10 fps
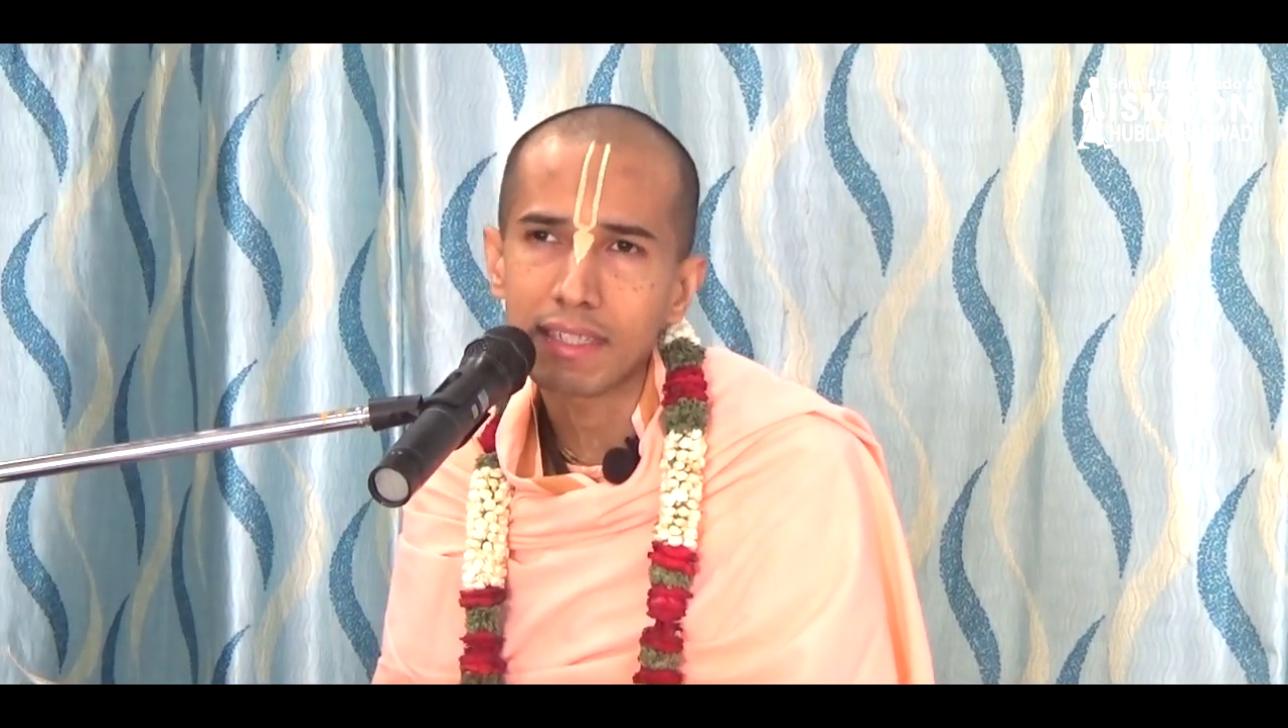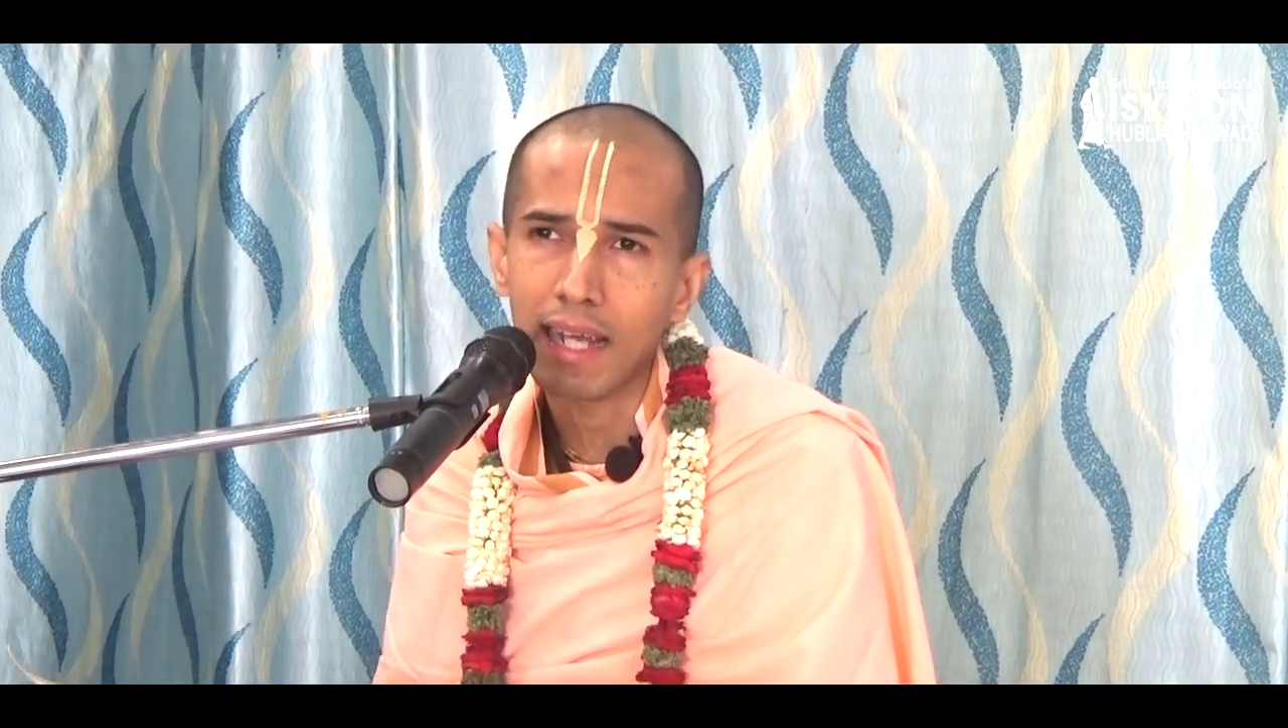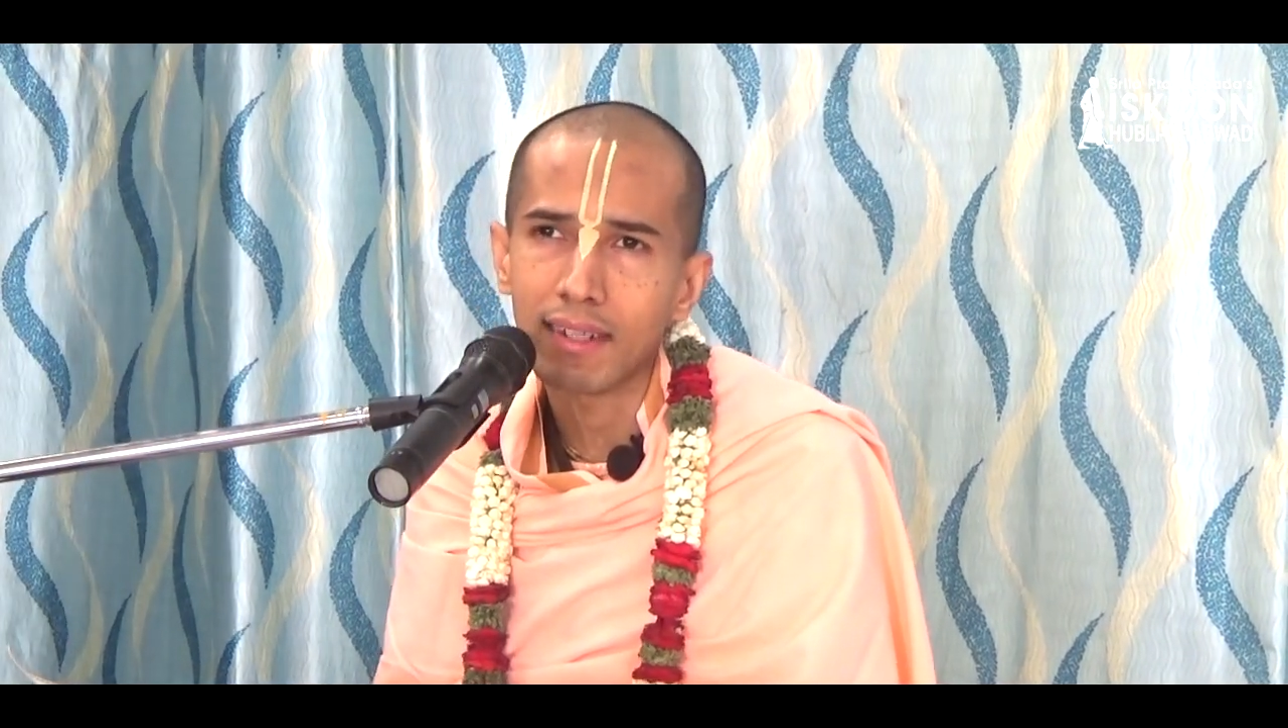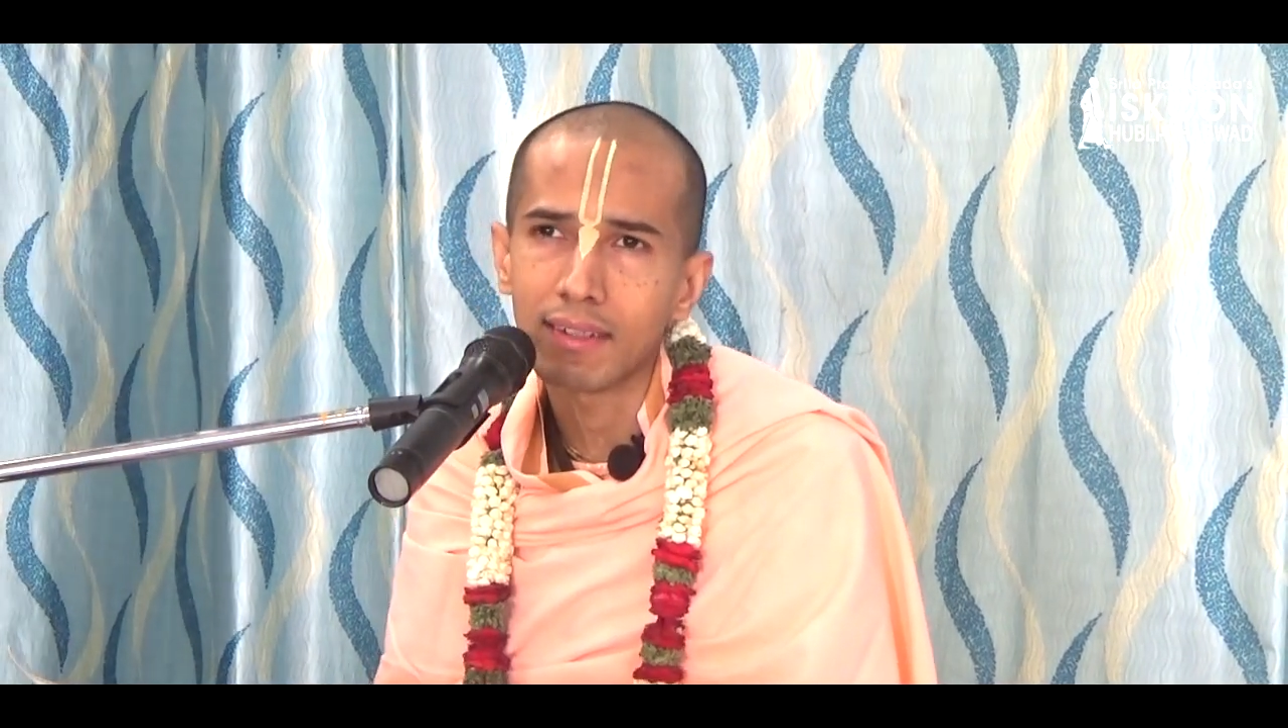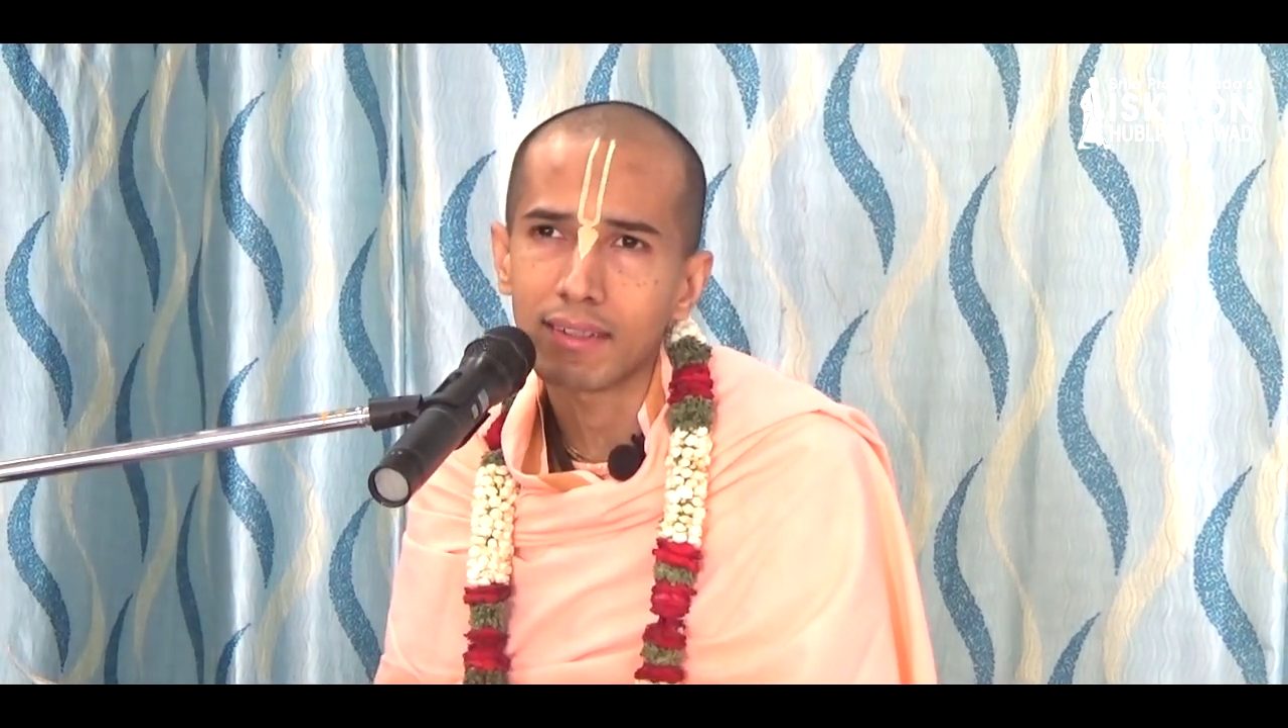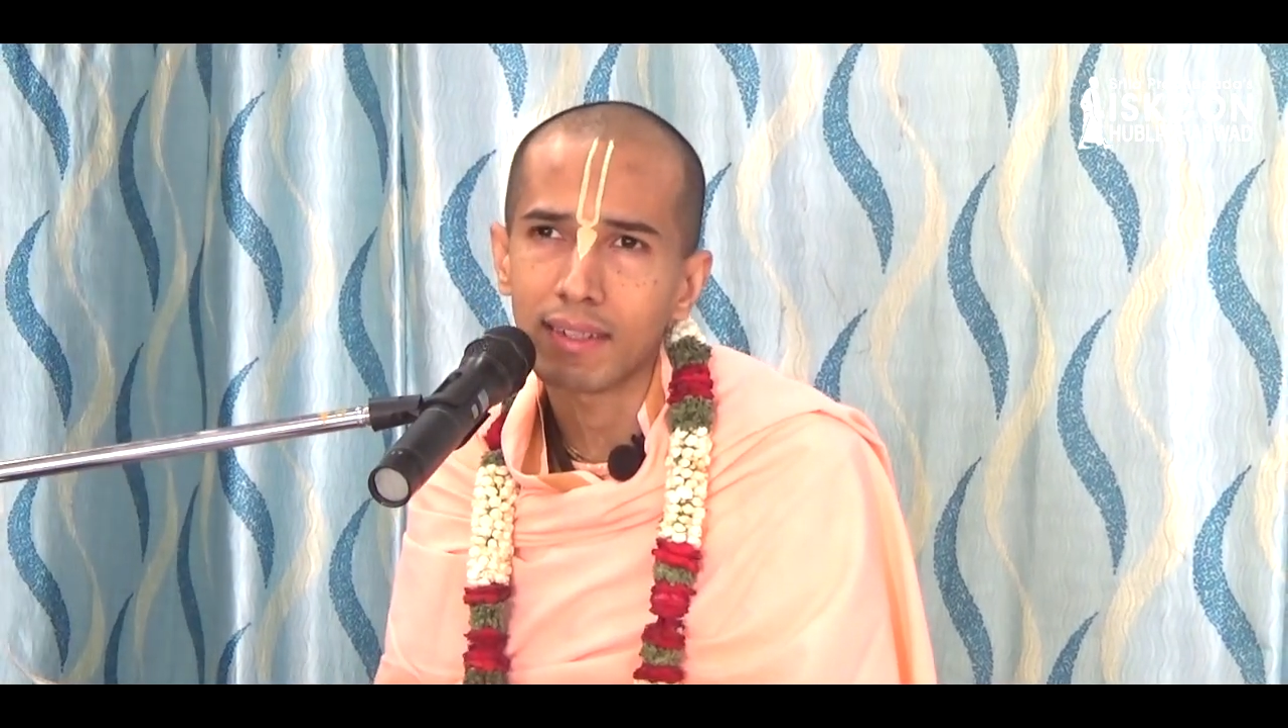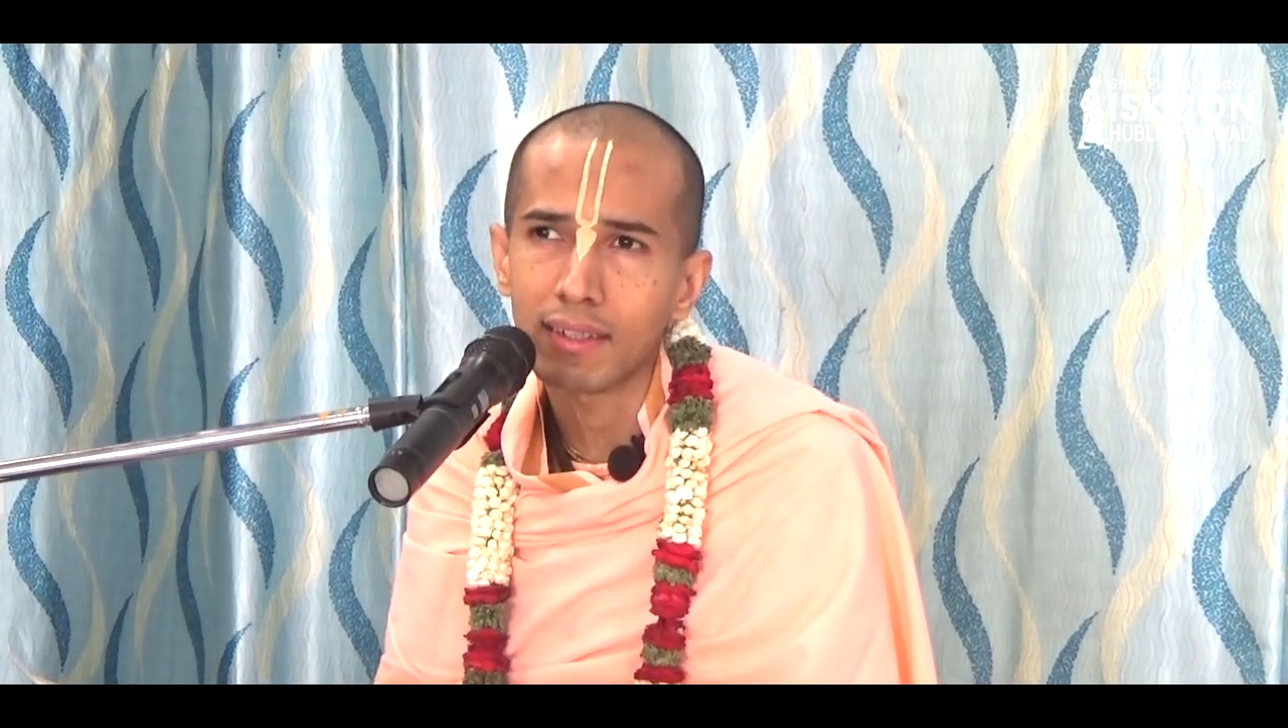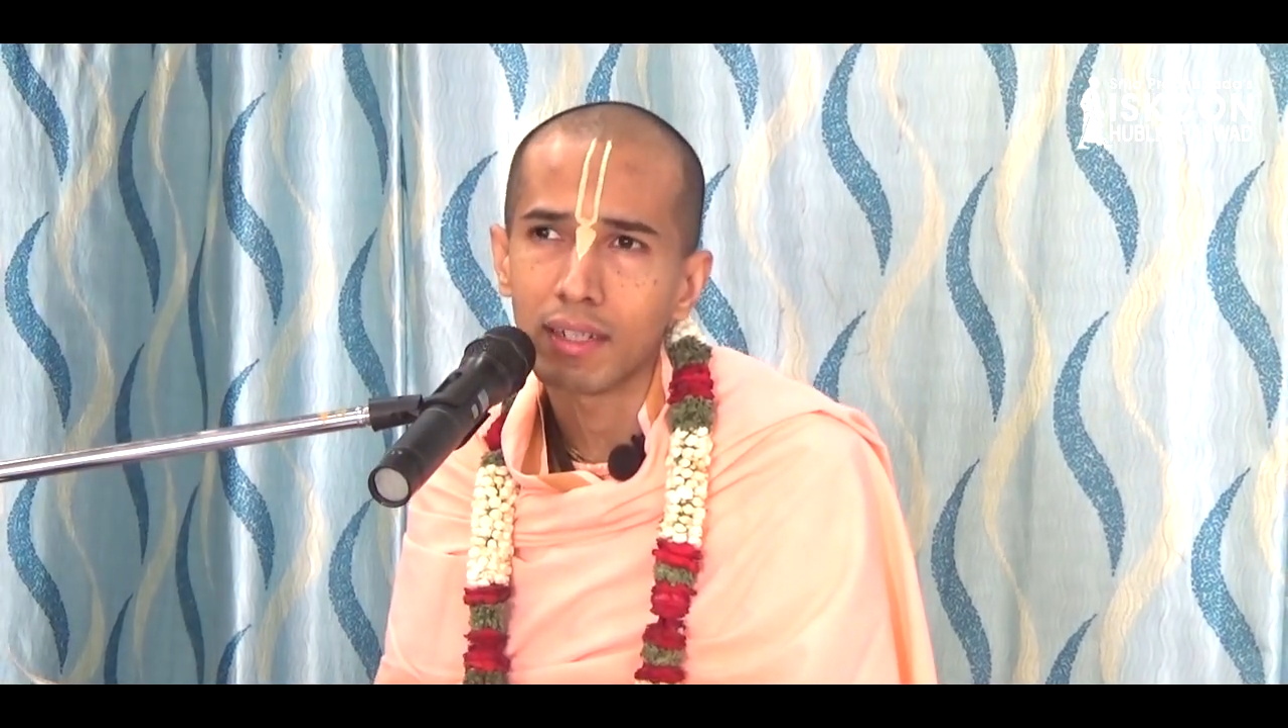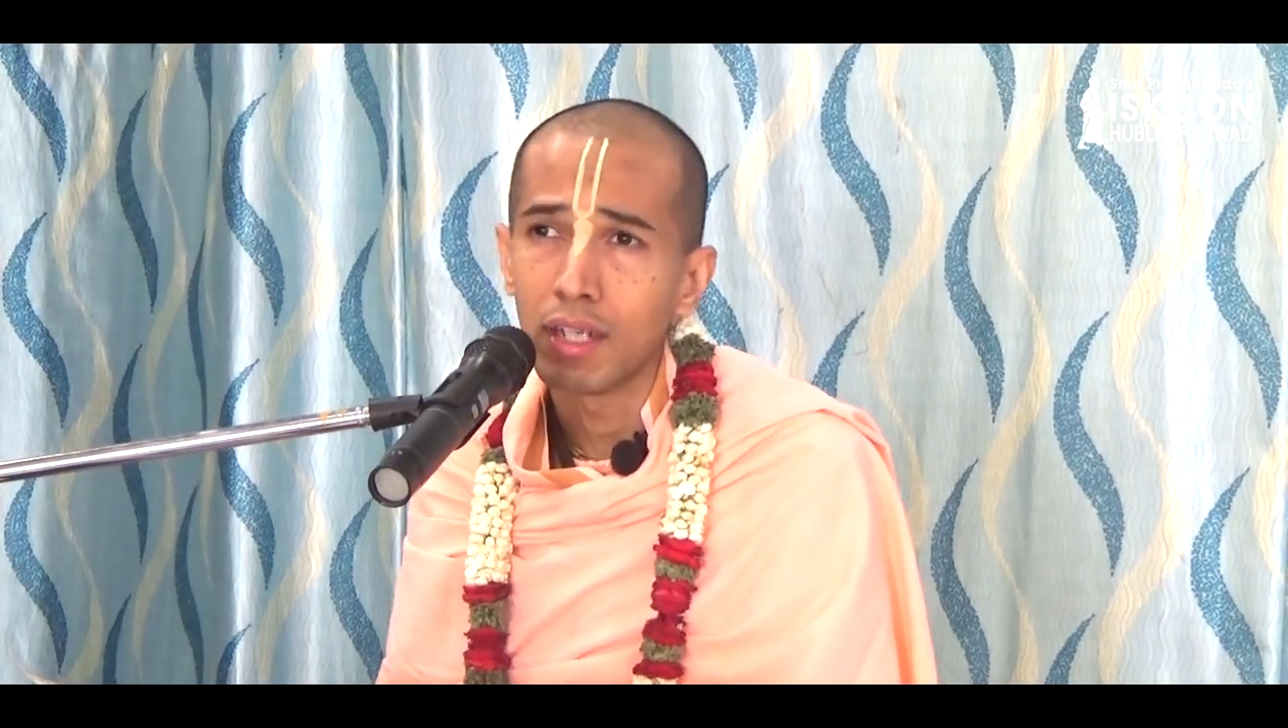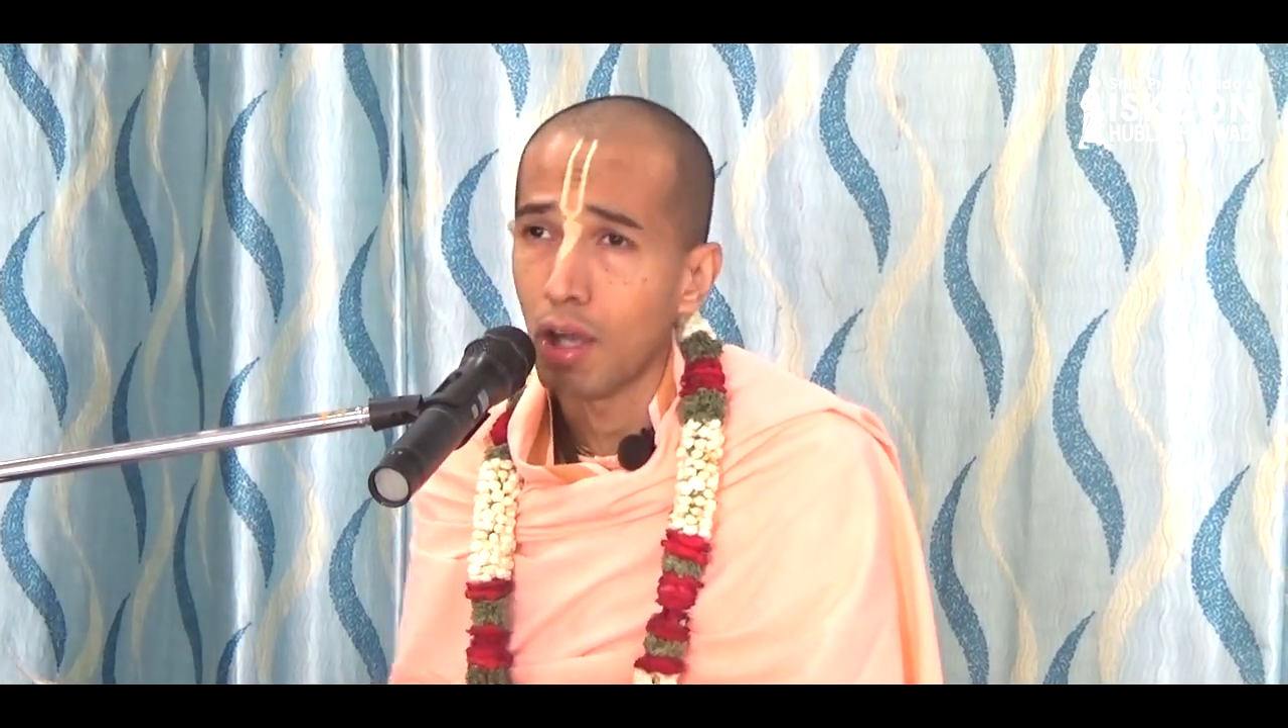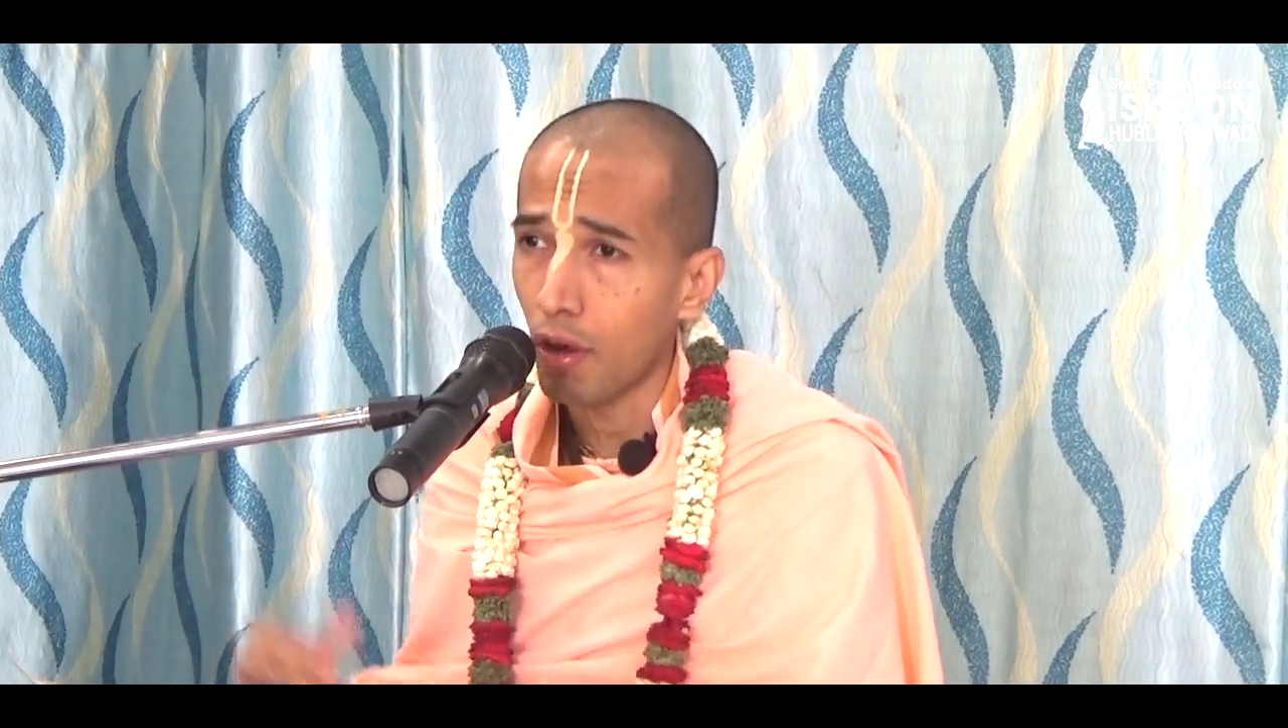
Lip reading: talented,